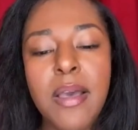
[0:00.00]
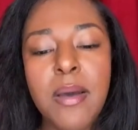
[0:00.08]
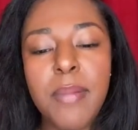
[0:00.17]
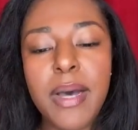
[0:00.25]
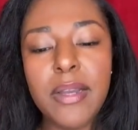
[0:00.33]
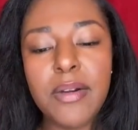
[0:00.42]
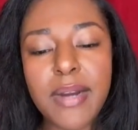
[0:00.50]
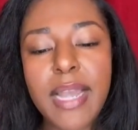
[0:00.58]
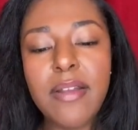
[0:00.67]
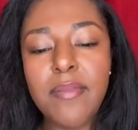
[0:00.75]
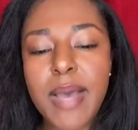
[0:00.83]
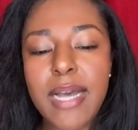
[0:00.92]
But
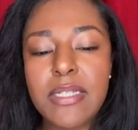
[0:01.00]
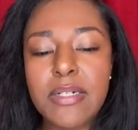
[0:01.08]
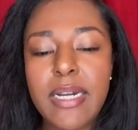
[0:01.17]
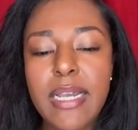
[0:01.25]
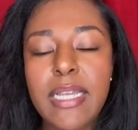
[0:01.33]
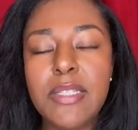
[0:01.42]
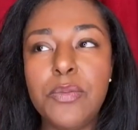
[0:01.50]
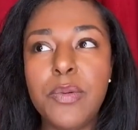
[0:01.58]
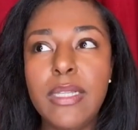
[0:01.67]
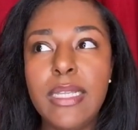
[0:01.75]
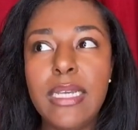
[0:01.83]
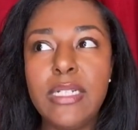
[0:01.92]
creative mastery is
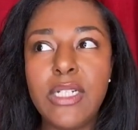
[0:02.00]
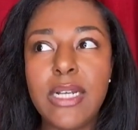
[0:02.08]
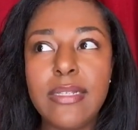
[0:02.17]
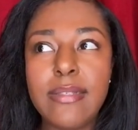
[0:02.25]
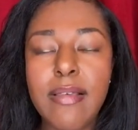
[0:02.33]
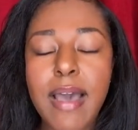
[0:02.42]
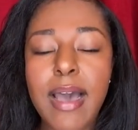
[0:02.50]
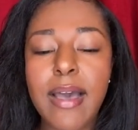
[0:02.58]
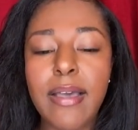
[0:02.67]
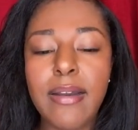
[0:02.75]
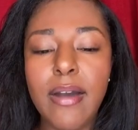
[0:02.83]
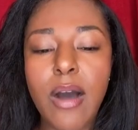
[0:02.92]
really just
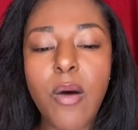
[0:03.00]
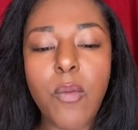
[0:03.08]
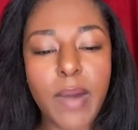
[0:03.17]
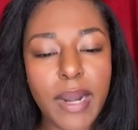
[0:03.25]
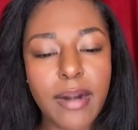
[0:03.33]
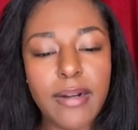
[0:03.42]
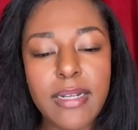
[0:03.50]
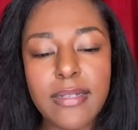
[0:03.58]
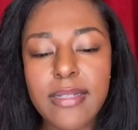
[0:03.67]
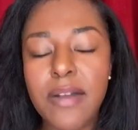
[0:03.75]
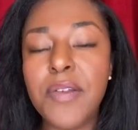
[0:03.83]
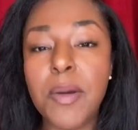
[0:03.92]
that awareness
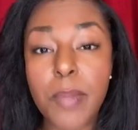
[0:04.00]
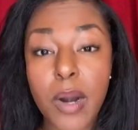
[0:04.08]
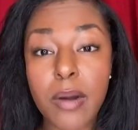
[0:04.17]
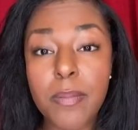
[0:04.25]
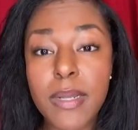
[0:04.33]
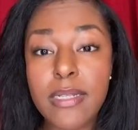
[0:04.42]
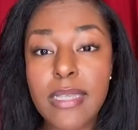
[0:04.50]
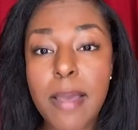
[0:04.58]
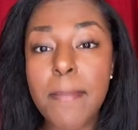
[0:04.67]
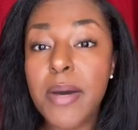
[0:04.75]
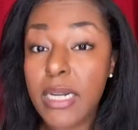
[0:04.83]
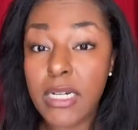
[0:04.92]
of your purpose
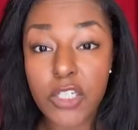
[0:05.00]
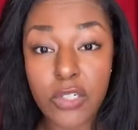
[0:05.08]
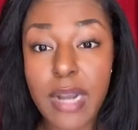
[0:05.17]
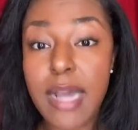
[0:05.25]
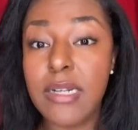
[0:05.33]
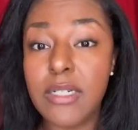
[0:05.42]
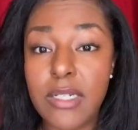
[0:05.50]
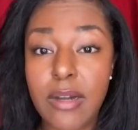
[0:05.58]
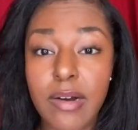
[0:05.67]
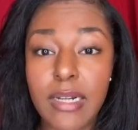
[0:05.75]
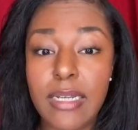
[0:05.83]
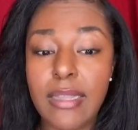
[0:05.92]
and putting strategy
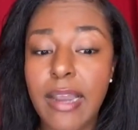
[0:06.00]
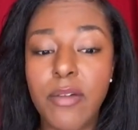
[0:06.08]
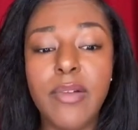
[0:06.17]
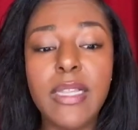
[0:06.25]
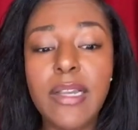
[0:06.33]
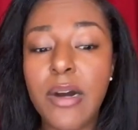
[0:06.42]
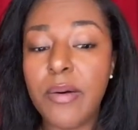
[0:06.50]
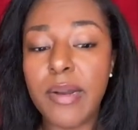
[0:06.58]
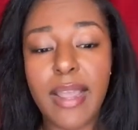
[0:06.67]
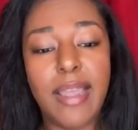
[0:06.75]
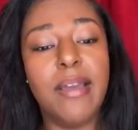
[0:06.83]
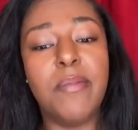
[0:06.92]
on it, like really going
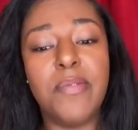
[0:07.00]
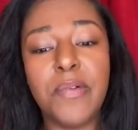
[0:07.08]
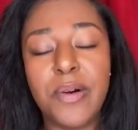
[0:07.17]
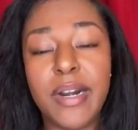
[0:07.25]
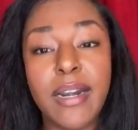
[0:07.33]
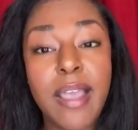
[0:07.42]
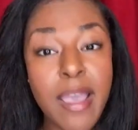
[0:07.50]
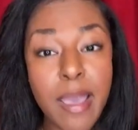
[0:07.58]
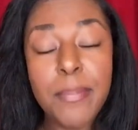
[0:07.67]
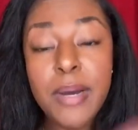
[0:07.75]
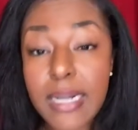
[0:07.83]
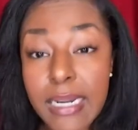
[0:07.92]
ham for it
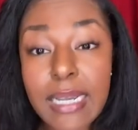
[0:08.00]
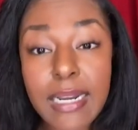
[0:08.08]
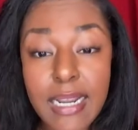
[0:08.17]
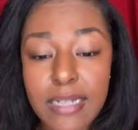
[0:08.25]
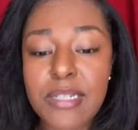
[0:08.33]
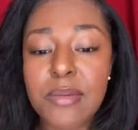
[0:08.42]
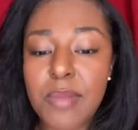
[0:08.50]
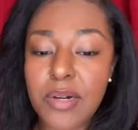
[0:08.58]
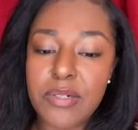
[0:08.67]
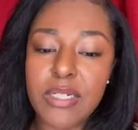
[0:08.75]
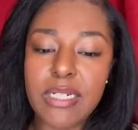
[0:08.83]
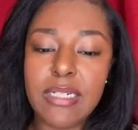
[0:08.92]
and putting it into
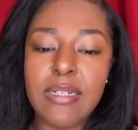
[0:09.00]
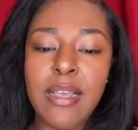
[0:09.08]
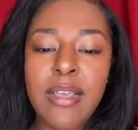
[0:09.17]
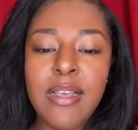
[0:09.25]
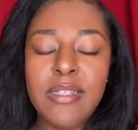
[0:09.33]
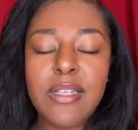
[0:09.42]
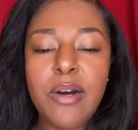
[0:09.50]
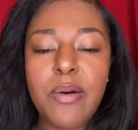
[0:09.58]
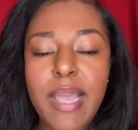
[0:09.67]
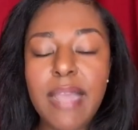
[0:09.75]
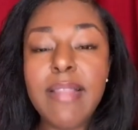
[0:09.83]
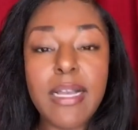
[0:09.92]
motion. So,
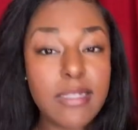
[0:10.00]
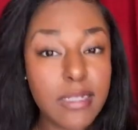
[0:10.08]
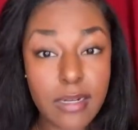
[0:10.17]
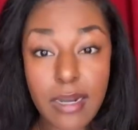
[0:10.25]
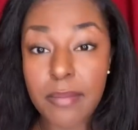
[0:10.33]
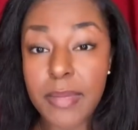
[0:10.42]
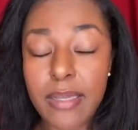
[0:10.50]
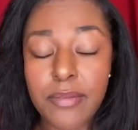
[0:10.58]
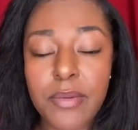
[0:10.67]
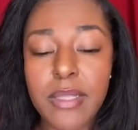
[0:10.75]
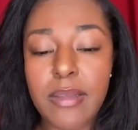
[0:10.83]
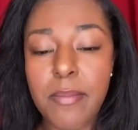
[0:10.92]
and that's going to come in
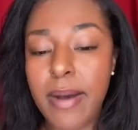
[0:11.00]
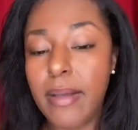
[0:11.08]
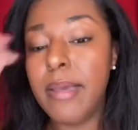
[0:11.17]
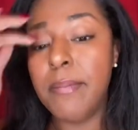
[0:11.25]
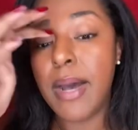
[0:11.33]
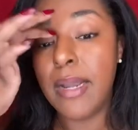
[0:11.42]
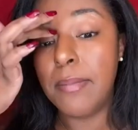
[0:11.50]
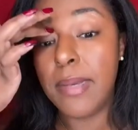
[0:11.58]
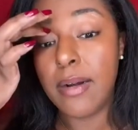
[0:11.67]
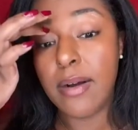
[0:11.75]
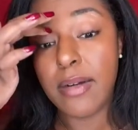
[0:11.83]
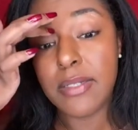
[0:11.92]
with
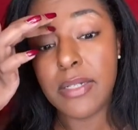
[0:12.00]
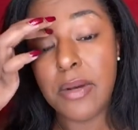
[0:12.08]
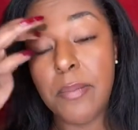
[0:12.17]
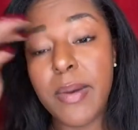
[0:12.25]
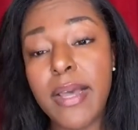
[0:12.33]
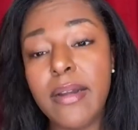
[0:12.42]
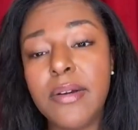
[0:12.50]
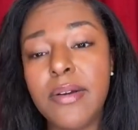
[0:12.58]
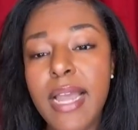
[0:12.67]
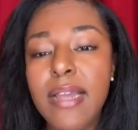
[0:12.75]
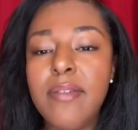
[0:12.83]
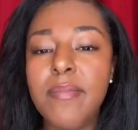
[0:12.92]
embodiment also. But
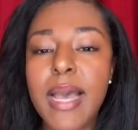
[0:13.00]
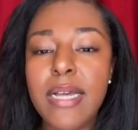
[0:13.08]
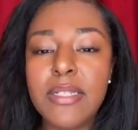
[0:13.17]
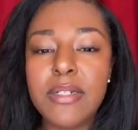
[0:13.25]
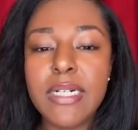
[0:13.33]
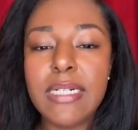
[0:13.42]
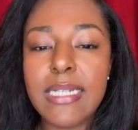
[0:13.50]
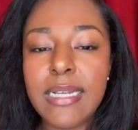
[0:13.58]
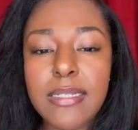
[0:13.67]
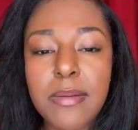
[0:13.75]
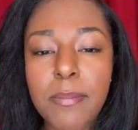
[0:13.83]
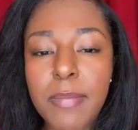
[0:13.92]
creative mastery
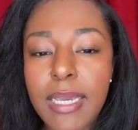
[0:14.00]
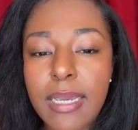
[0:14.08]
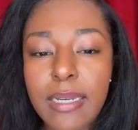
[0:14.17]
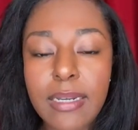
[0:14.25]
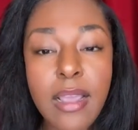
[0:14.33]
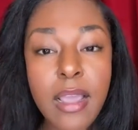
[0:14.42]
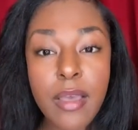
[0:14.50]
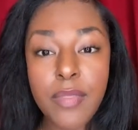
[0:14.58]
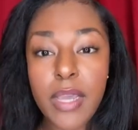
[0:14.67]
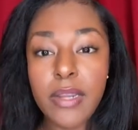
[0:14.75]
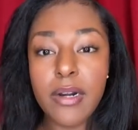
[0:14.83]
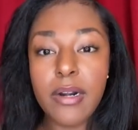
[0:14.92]
doesn't mean
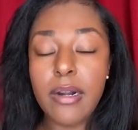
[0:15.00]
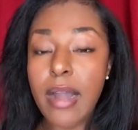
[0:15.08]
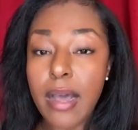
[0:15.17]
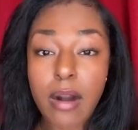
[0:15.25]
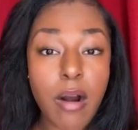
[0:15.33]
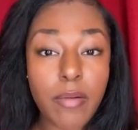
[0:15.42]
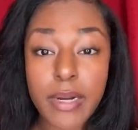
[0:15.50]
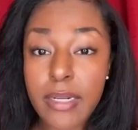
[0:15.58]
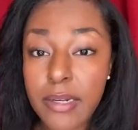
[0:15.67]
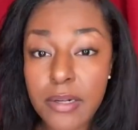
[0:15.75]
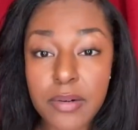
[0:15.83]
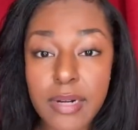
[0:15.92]
that you're not
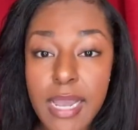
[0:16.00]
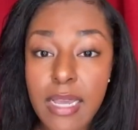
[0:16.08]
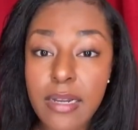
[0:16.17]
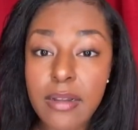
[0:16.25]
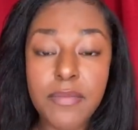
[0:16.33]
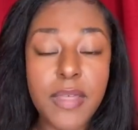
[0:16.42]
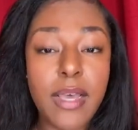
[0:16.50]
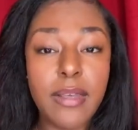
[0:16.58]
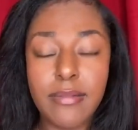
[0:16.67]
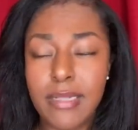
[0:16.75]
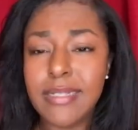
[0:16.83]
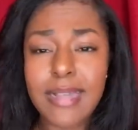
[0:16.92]
already a creative, that
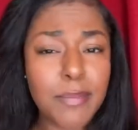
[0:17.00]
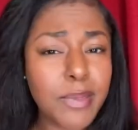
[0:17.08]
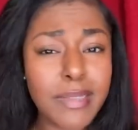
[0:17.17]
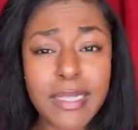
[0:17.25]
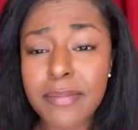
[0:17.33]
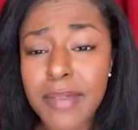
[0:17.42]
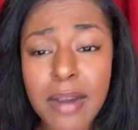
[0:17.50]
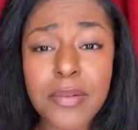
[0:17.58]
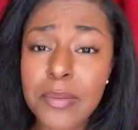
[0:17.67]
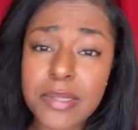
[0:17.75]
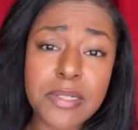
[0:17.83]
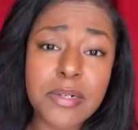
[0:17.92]
because I believe
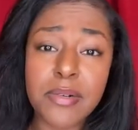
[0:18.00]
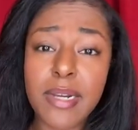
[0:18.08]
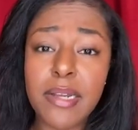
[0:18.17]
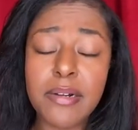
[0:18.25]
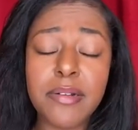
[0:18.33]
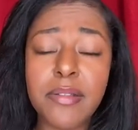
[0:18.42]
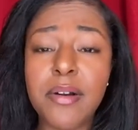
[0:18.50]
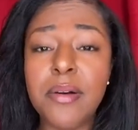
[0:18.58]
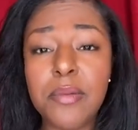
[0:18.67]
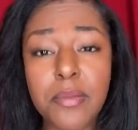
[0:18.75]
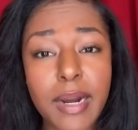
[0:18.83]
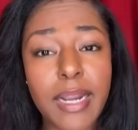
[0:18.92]
everyone's a creator in their
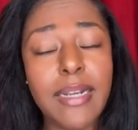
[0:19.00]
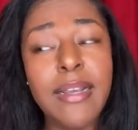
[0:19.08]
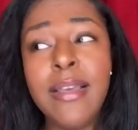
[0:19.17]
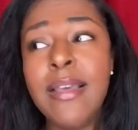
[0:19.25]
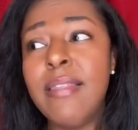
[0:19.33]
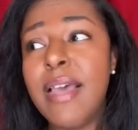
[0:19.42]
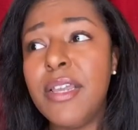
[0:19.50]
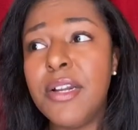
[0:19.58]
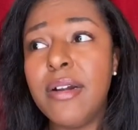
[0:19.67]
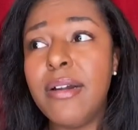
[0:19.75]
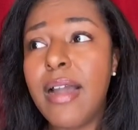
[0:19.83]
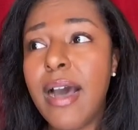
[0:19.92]
own right, that
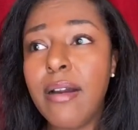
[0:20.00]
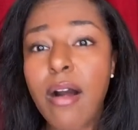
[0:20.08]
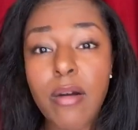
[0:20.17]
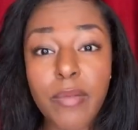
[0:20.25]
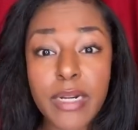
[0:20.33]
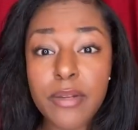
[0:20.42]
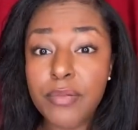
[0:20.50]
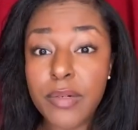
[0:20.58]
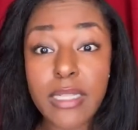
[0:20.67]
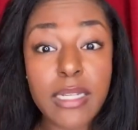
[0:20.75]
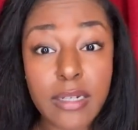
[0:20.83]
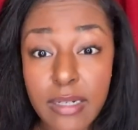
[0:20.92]
you're not already
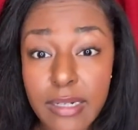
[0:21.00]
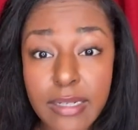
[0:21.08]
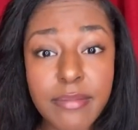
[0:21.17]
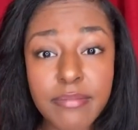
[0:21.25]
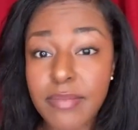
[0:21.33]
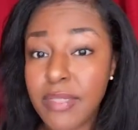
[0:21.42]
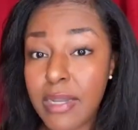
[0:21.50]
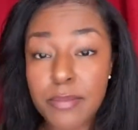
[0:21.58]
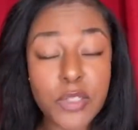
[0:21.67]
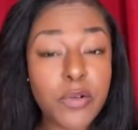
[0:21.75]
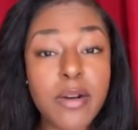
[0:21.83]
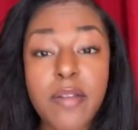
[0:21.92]
really good, some
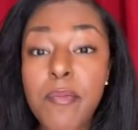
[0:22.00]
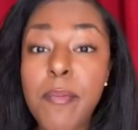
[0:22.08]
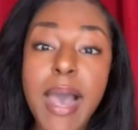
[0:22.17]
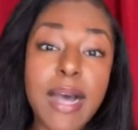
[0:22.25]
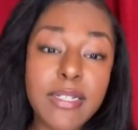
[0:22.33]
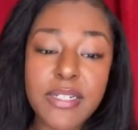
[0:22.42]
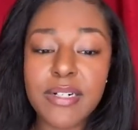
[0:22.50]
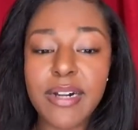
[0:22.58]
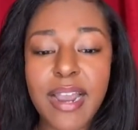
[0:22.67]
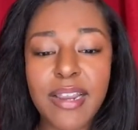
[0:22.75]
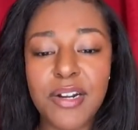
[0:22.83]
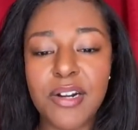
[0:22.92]
sort of master
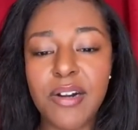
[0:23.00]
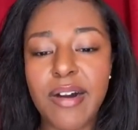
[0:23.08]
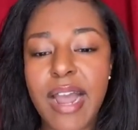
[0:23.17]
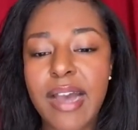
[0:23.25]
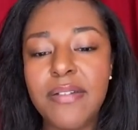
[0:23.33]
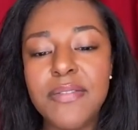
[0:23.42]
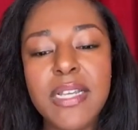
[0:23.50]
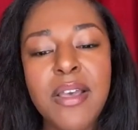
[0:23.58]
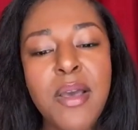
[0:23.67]
at your craft.